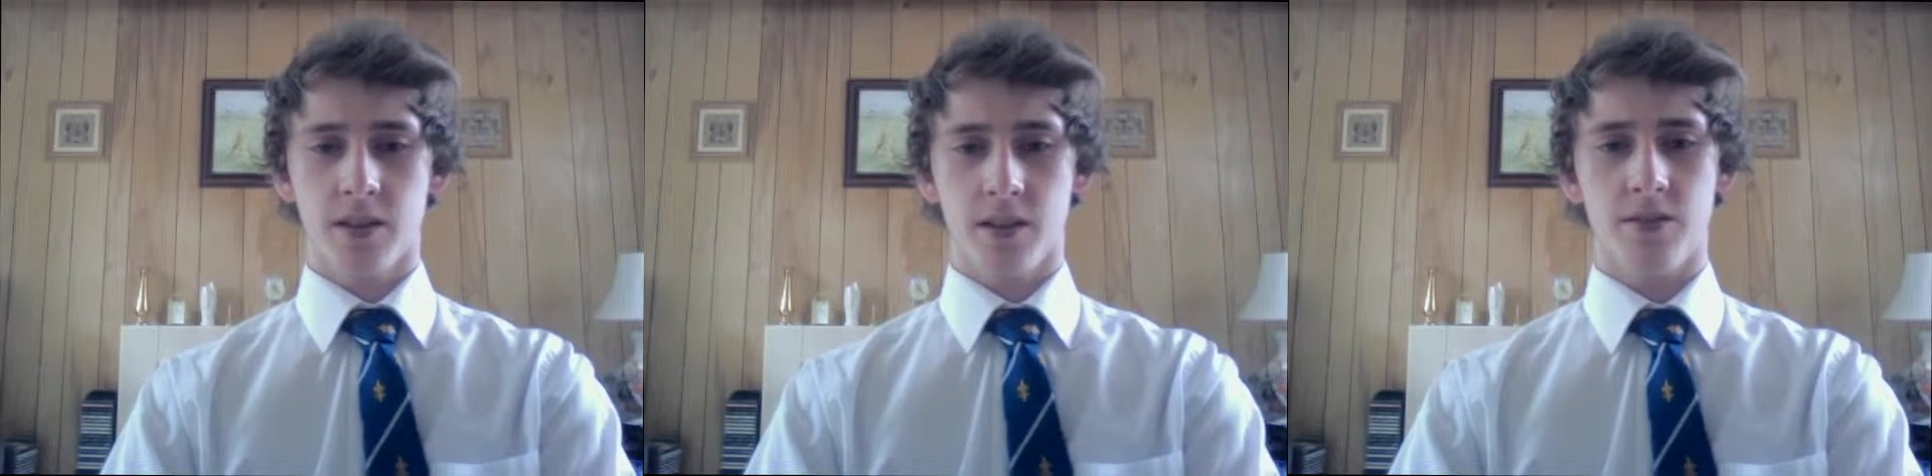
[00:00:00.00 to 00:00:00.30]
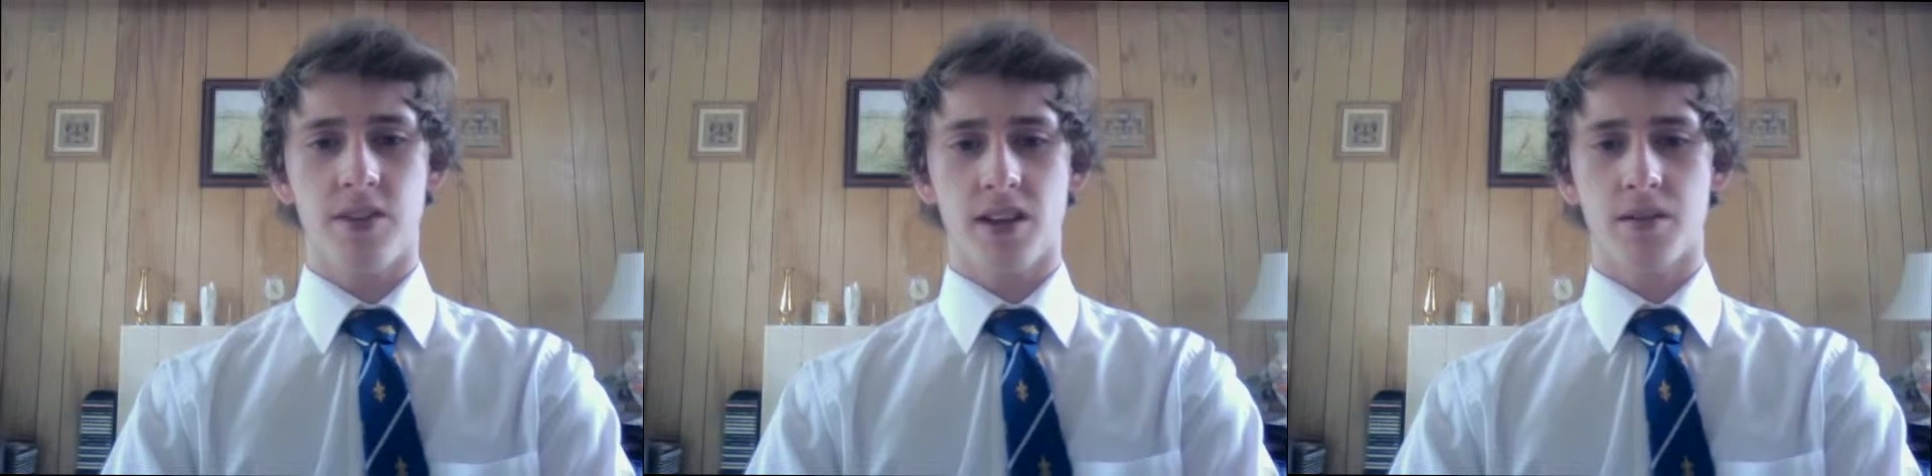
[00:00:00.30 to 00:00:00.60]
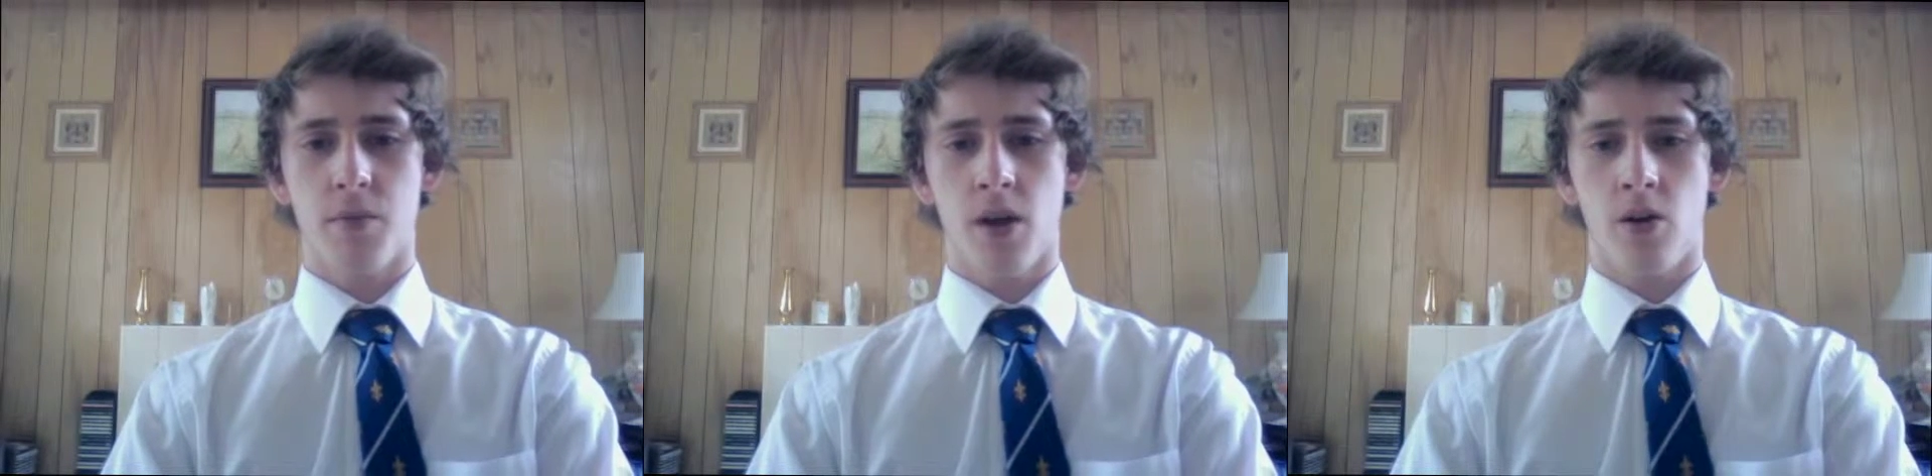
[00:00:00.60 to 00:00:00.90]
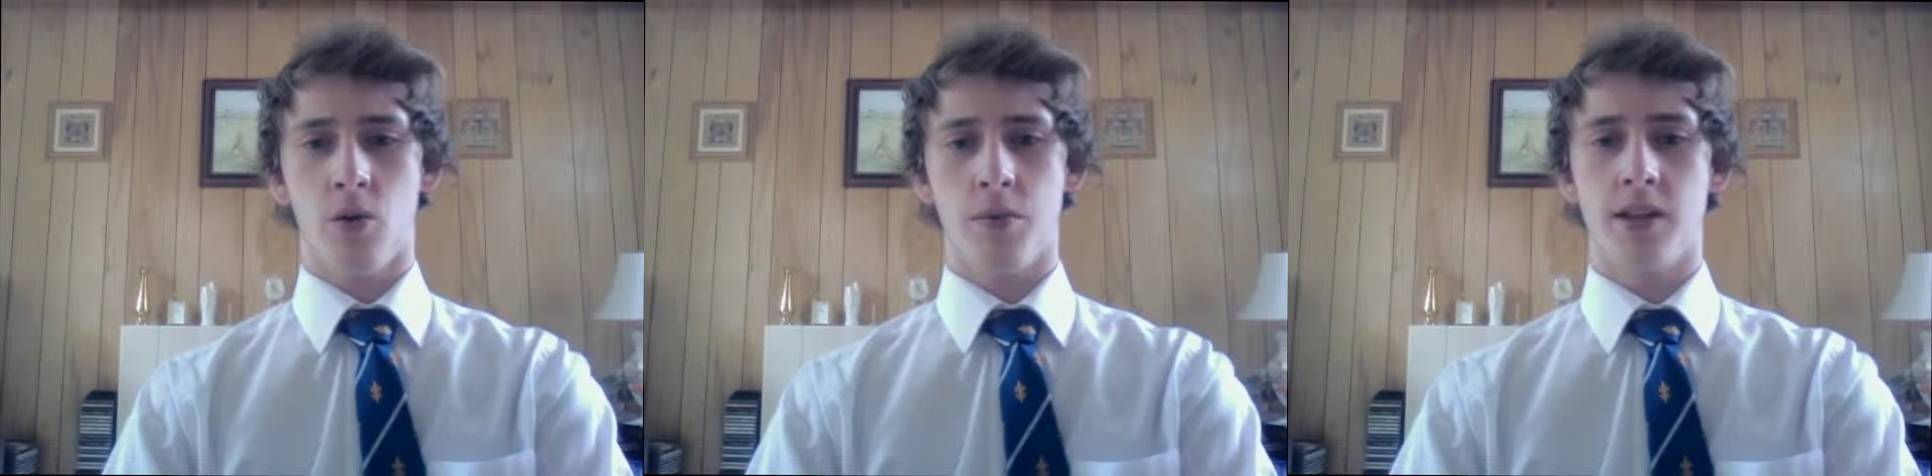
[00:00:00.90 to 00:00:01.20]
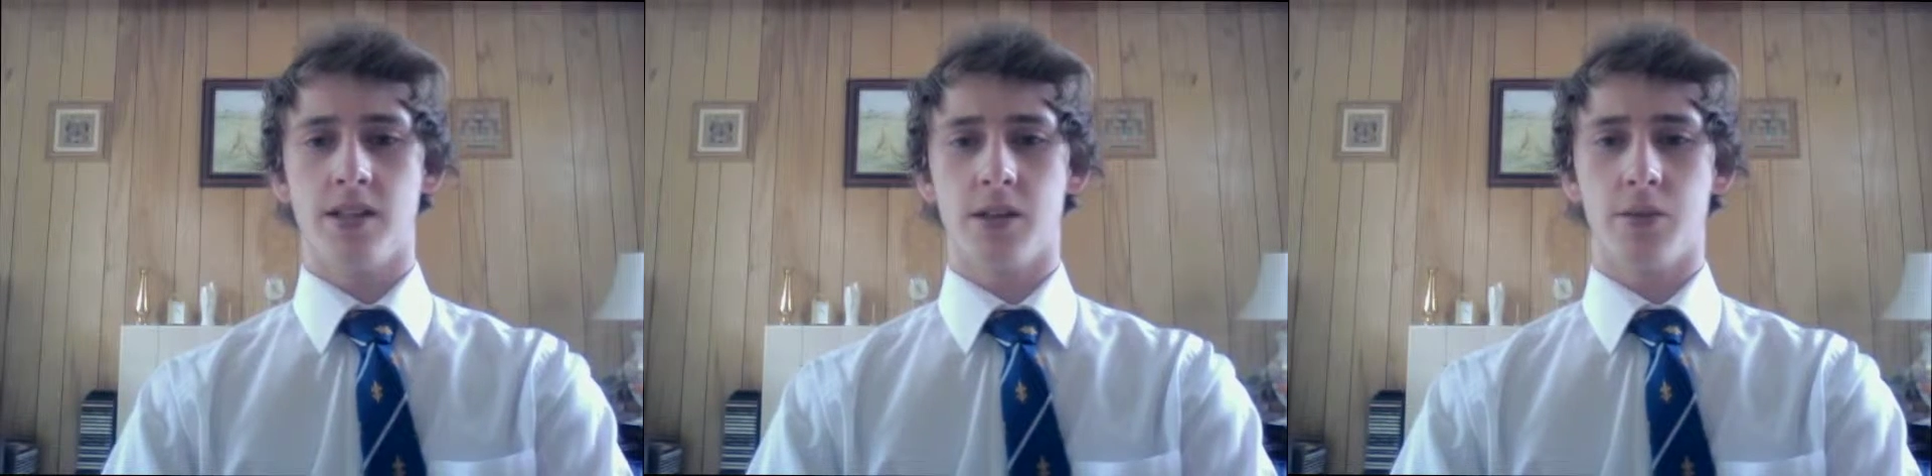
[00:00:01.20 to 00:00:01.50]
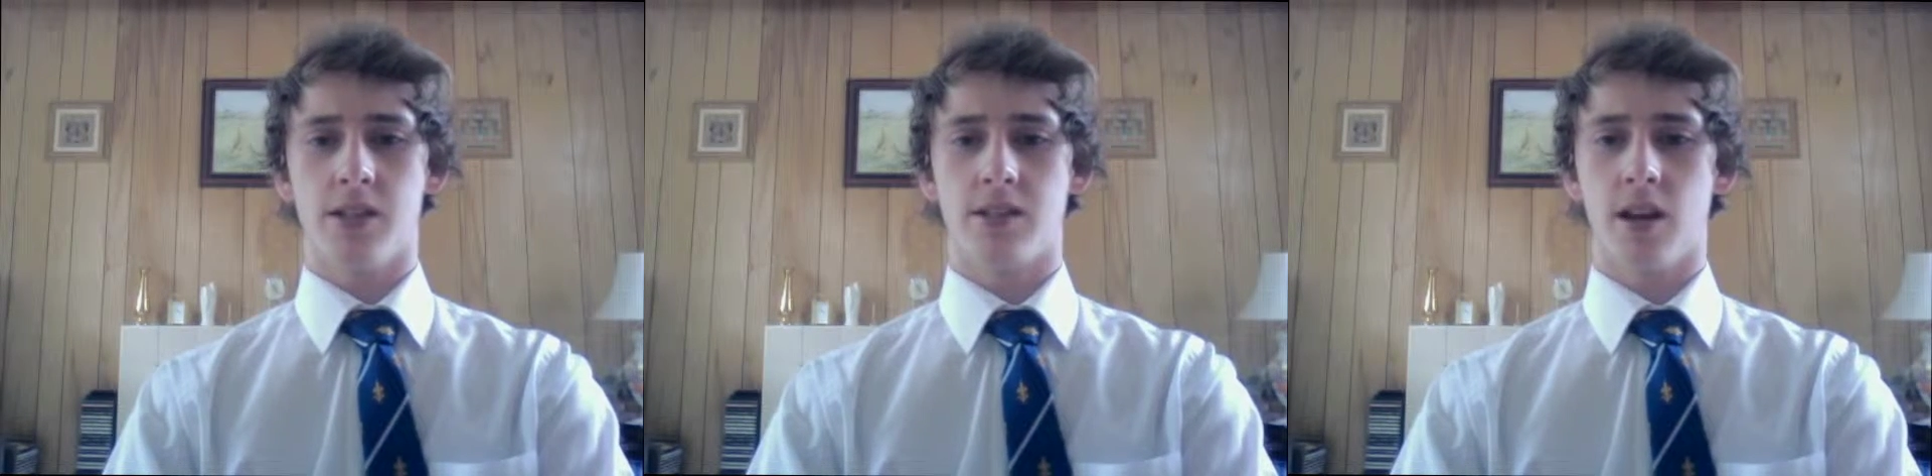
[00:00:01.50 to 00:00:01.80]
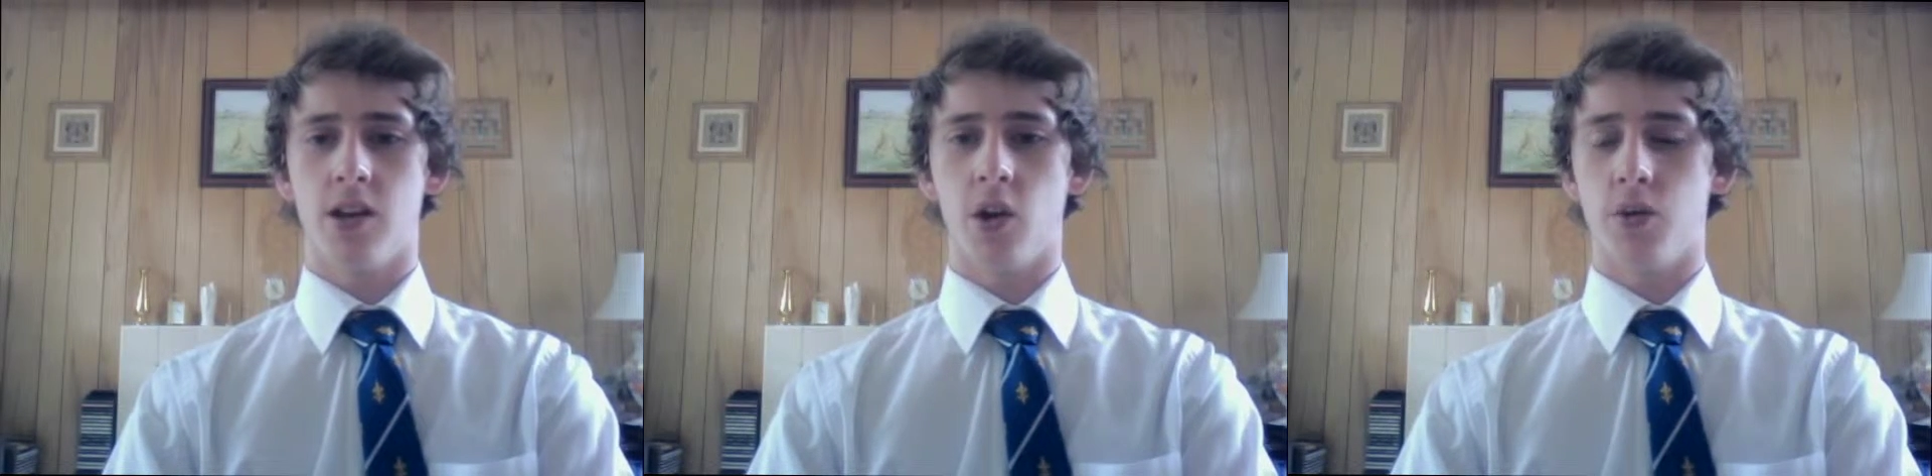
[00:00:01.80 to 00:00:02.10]
and felt it made our opening sequence
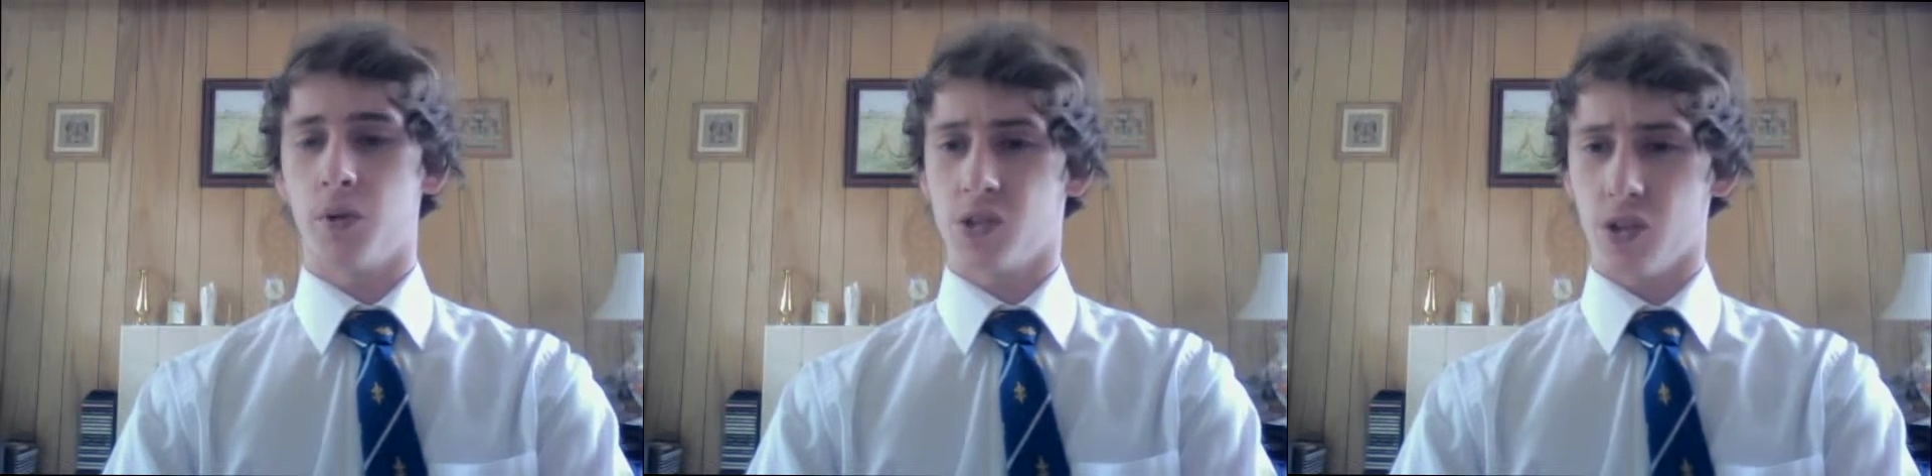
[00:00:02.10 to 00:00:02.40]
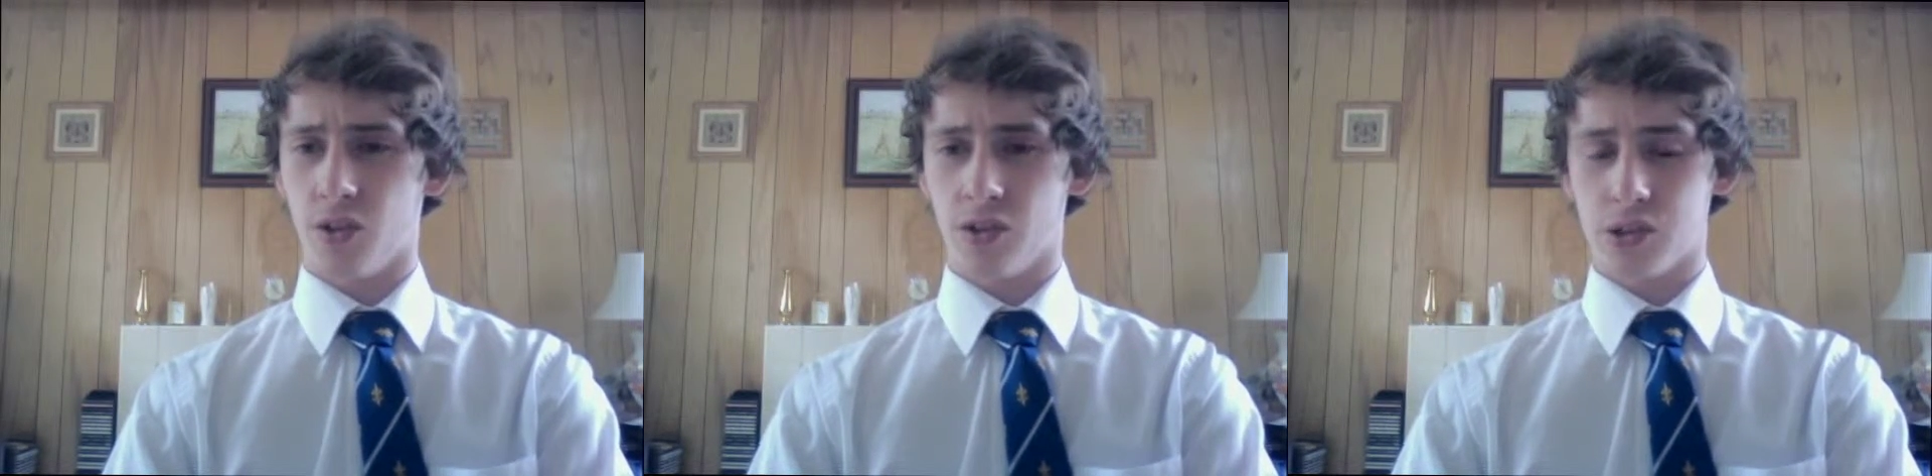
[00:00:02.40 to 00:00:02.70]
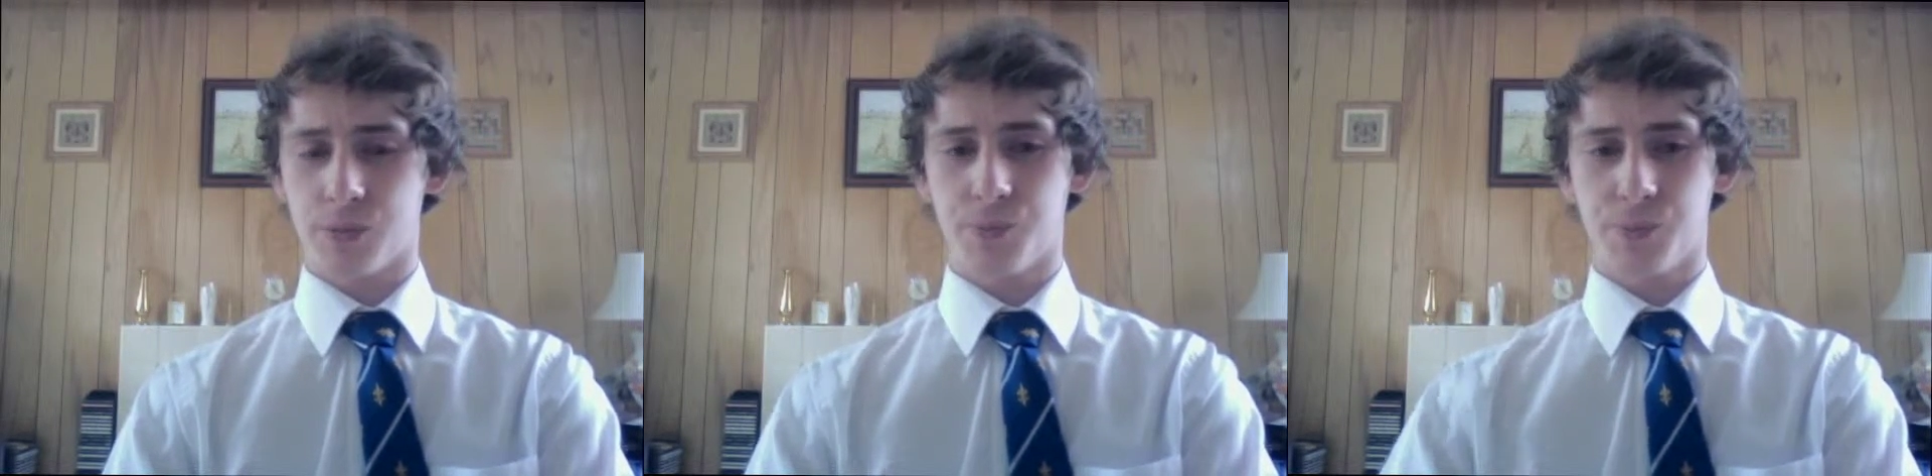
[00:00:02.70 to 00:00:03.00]
stand out amongst others.